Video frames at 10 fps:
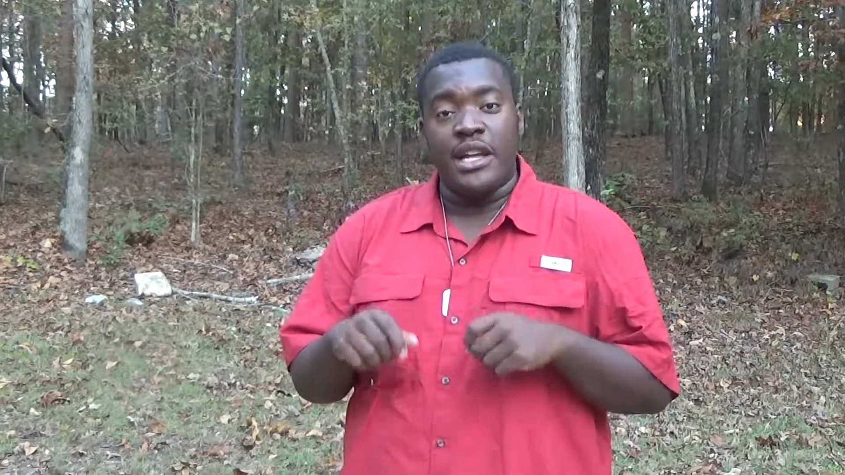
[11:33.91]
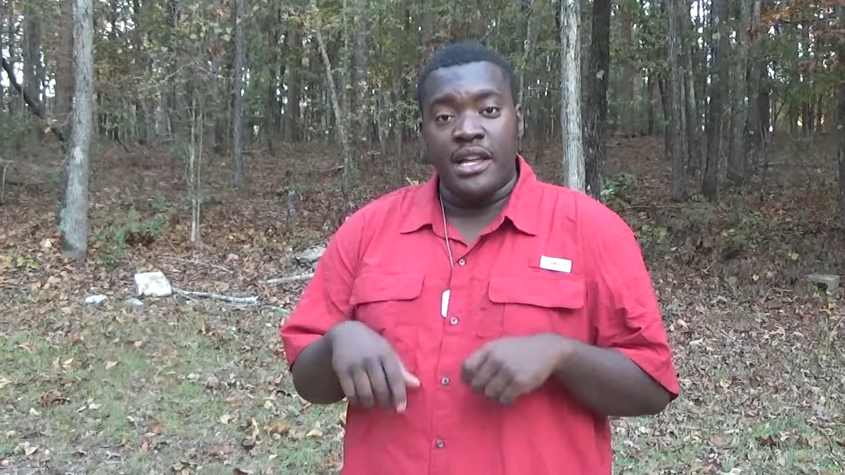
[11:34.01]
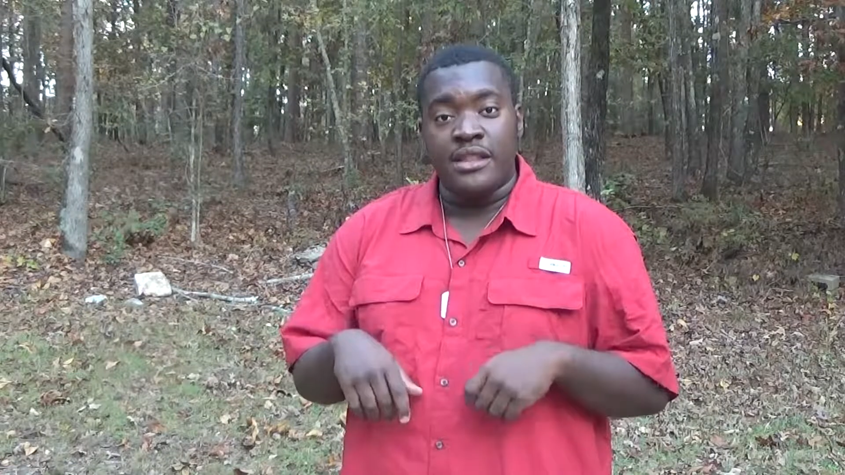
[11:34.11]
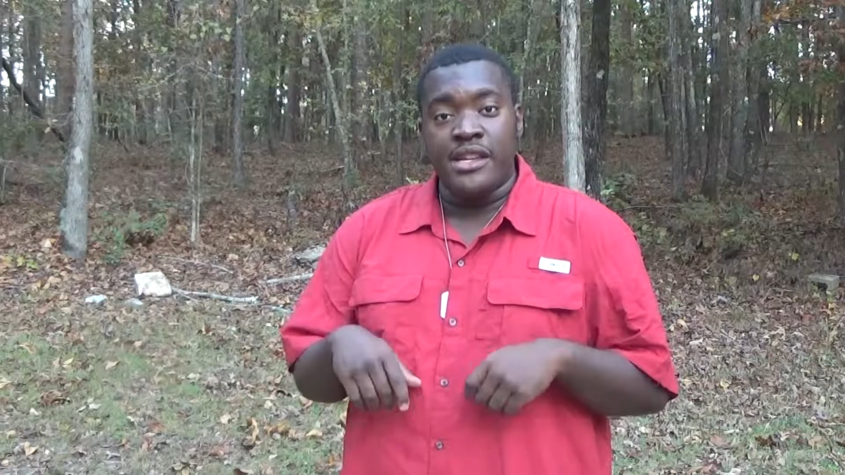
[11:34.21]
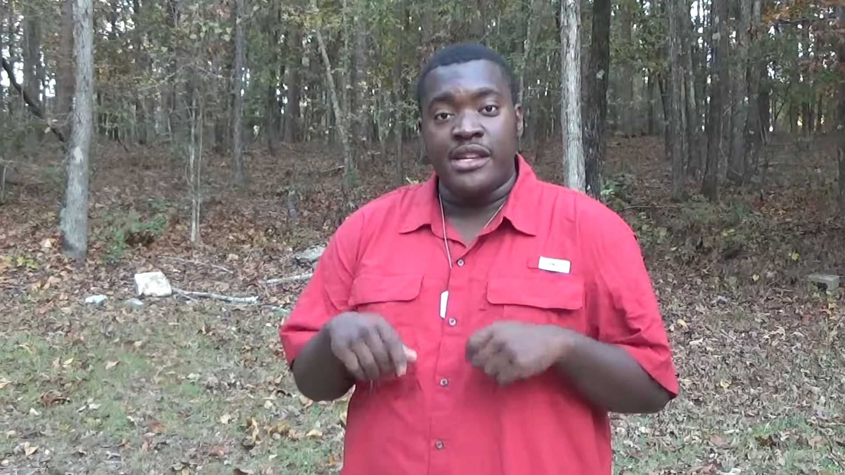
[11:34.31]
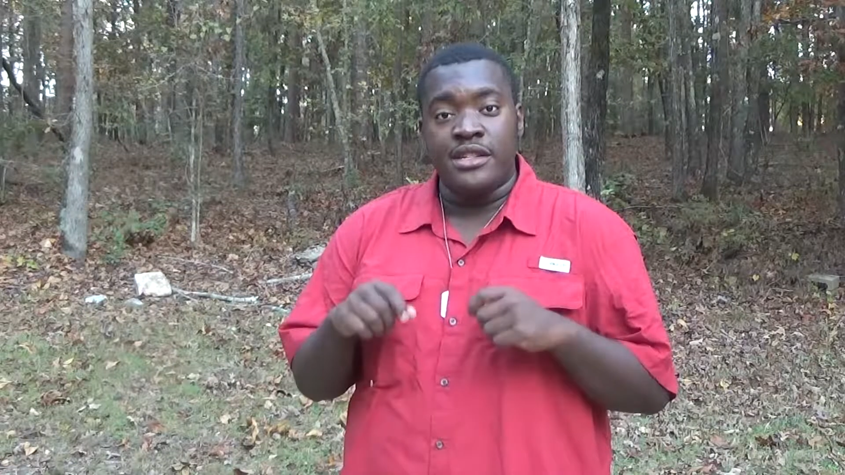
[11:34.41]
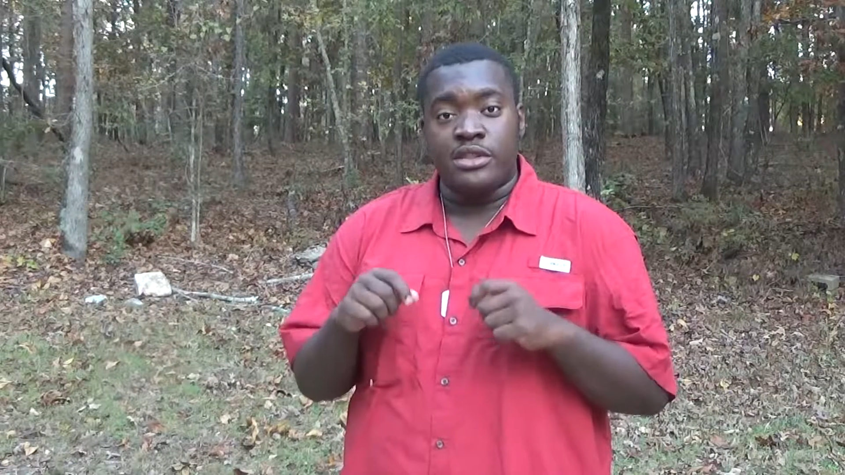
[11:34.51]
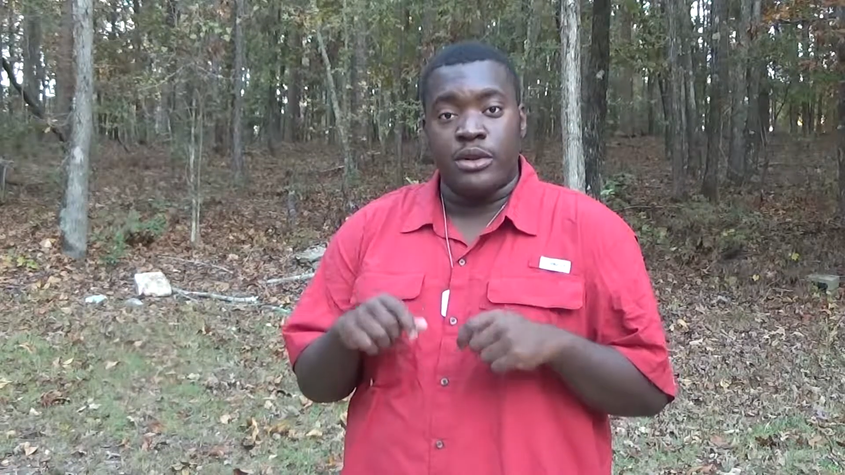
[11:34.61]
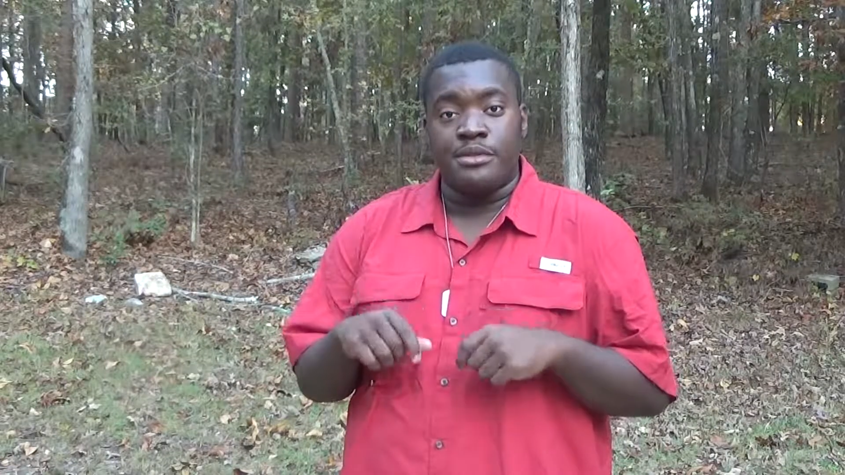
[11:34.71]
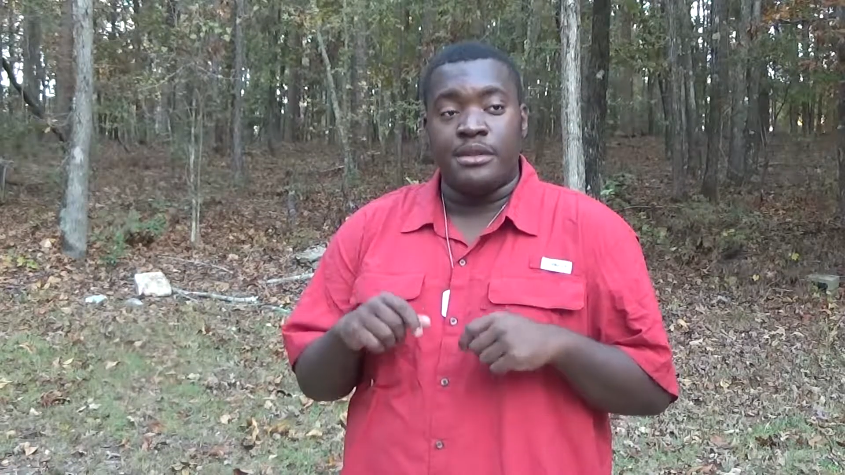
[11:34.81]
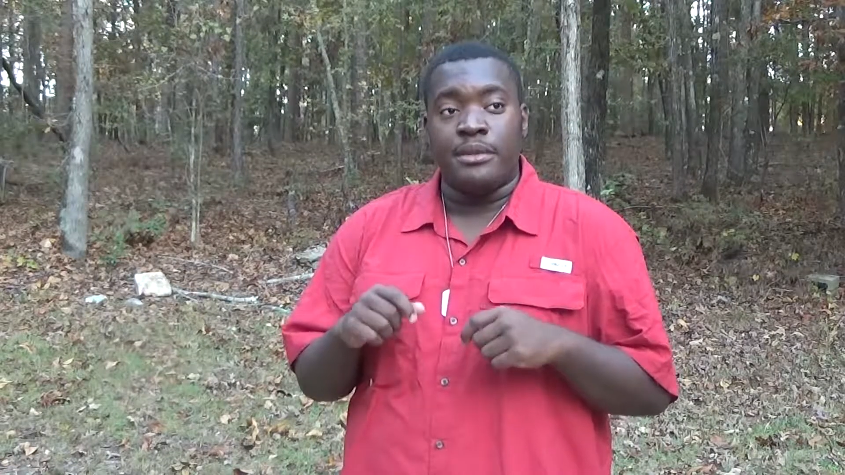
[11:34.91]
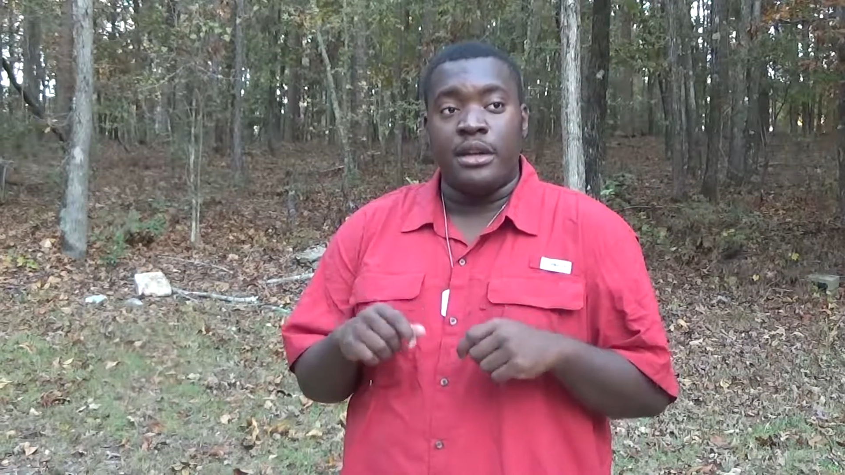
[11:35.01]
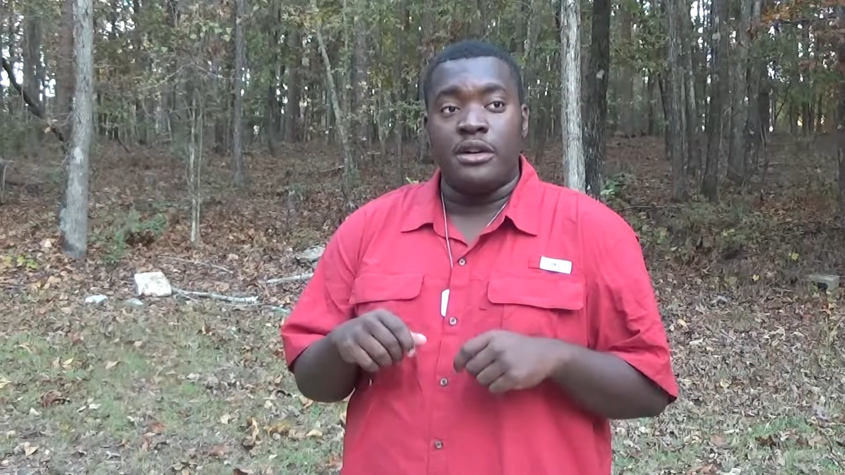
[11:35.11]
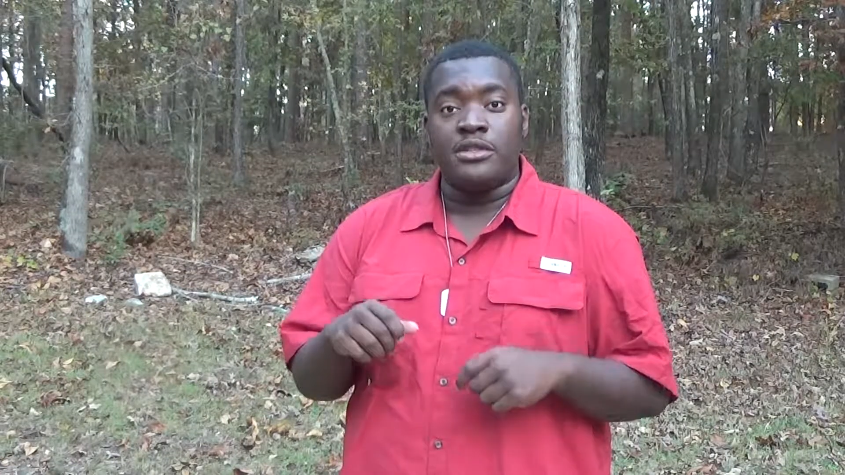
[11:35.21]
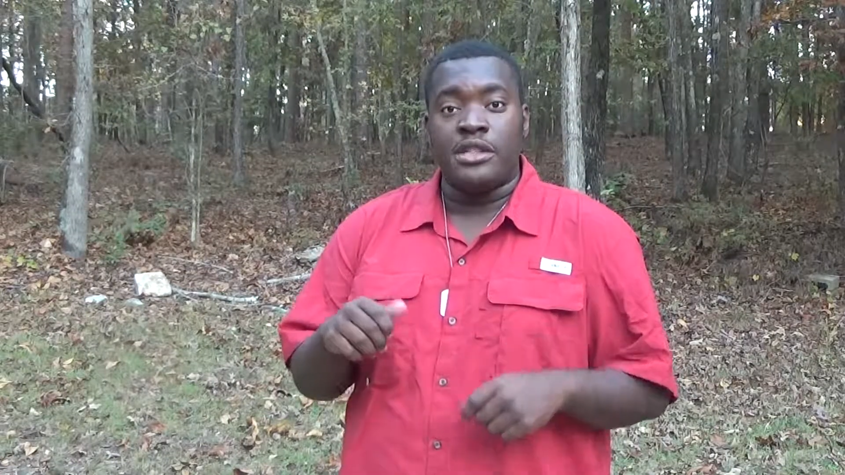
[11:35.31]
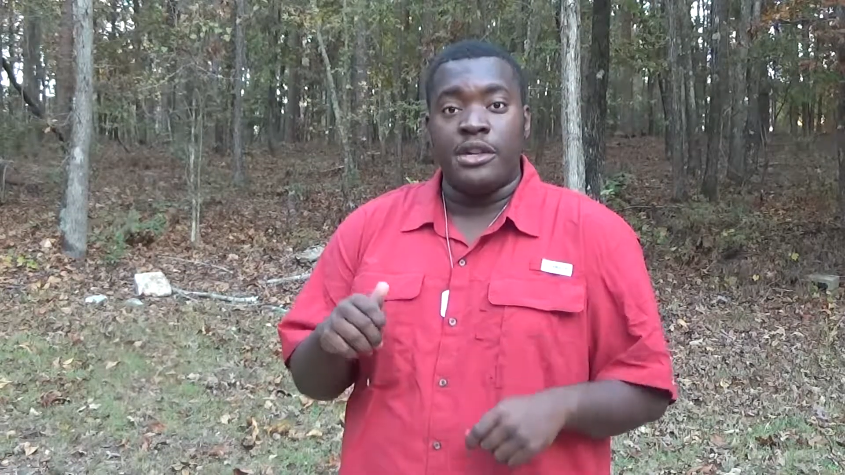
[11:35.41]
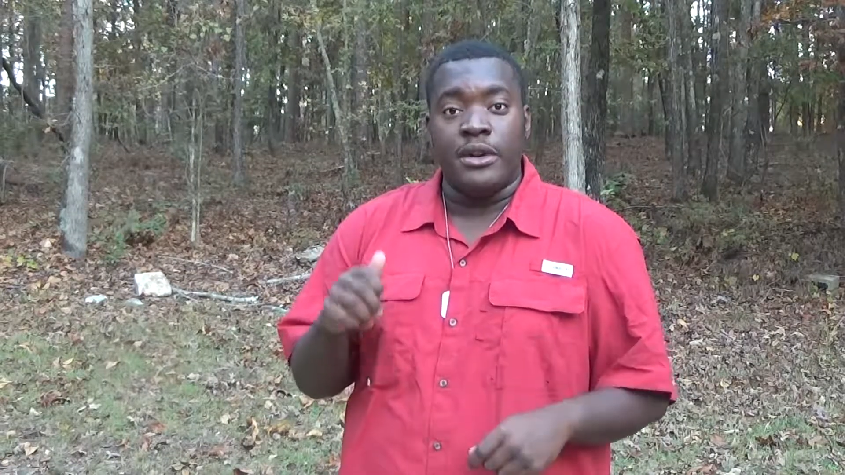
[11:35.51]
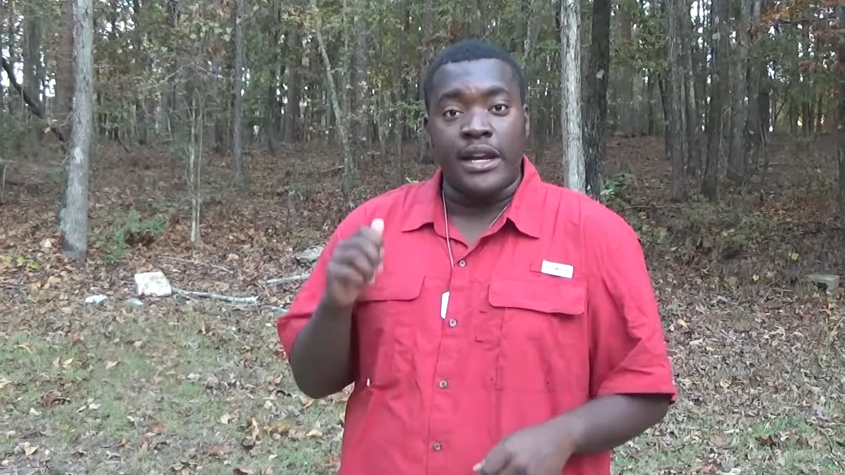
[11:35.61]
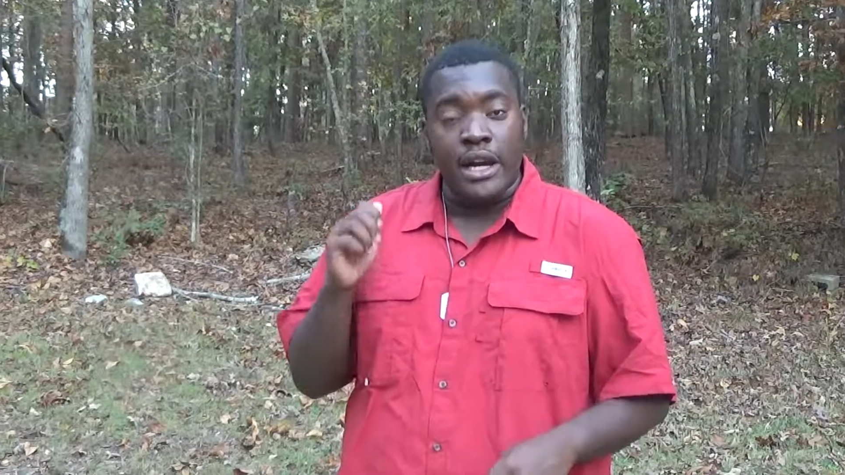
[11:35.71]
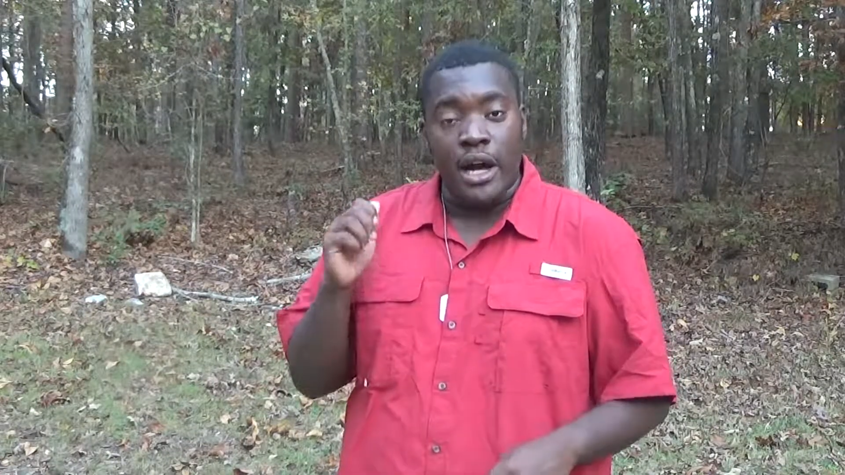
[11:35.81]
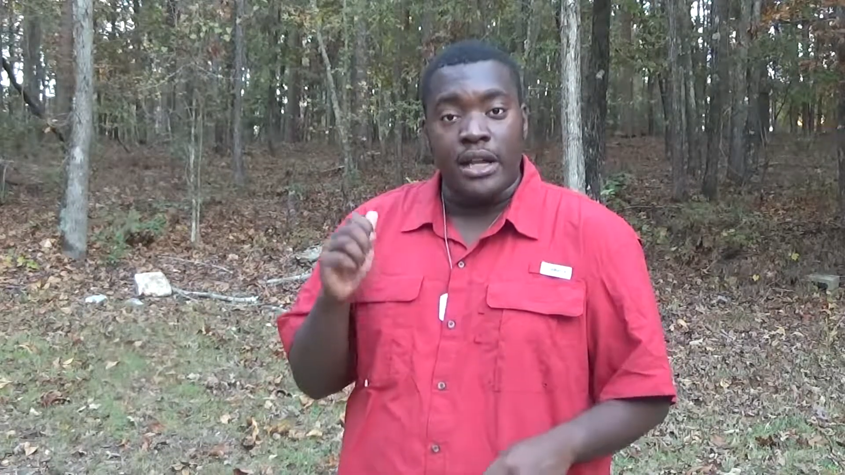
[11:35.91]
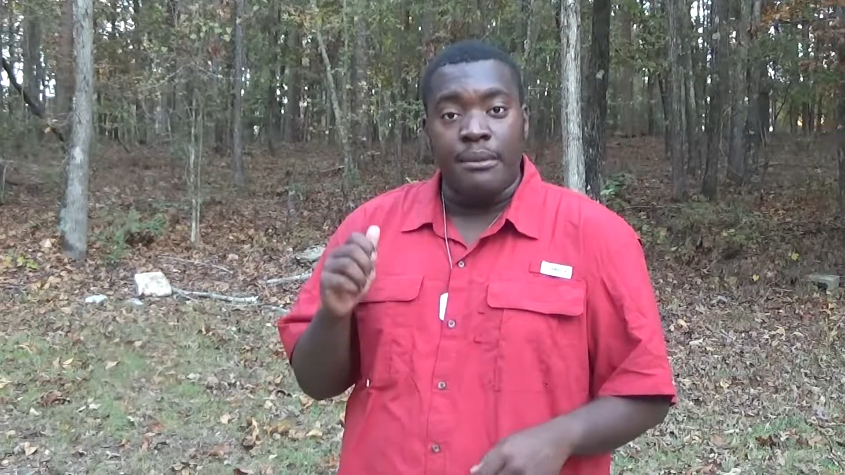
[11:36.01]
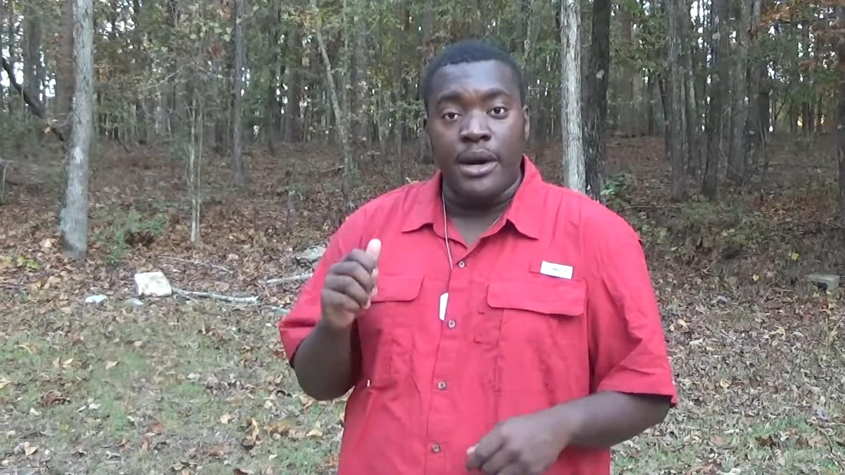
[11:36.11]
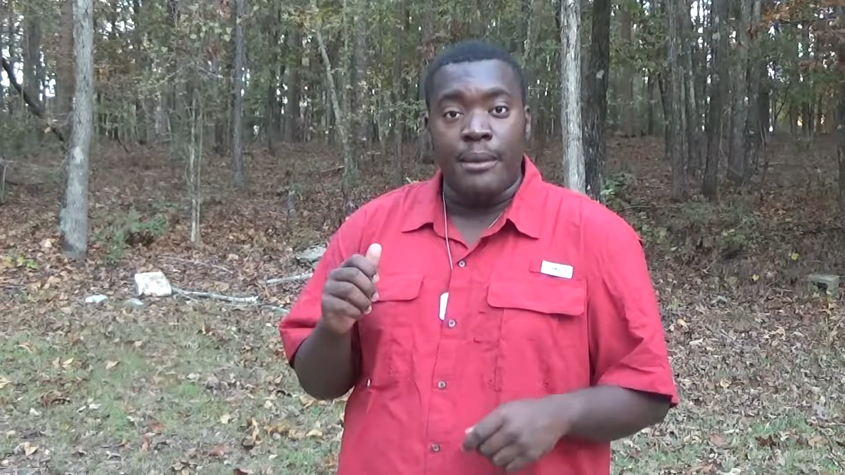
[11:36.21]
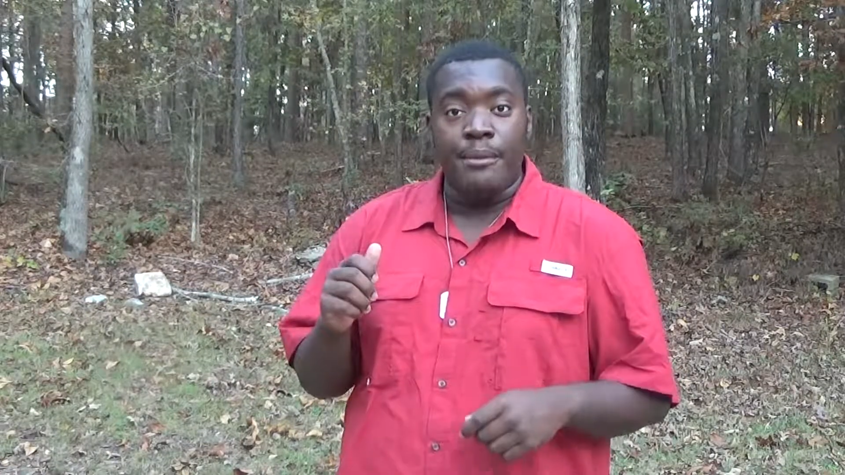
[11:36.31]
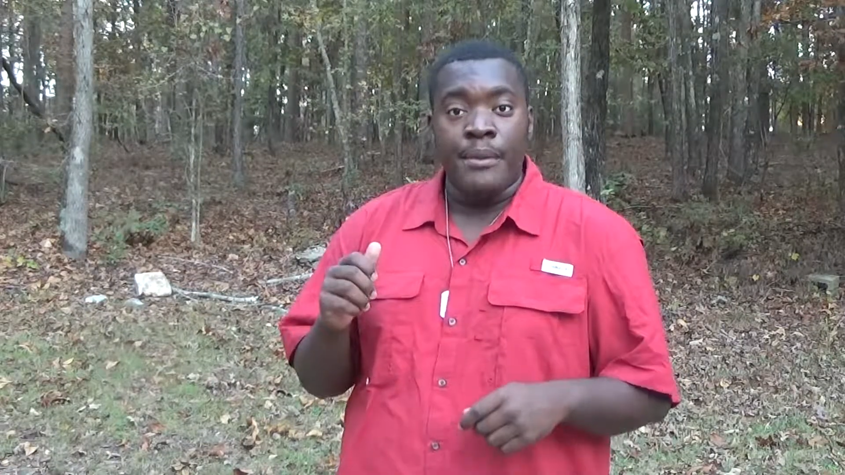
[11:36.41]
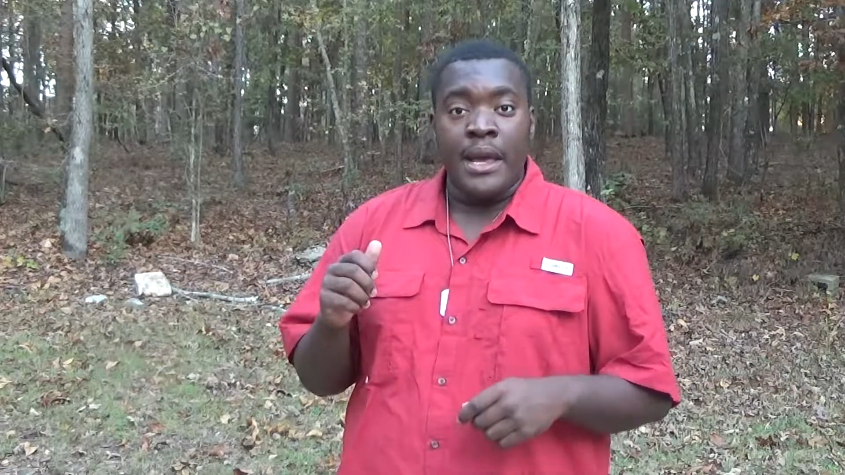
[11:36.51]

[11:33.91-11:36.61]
in the description below so you can call him up.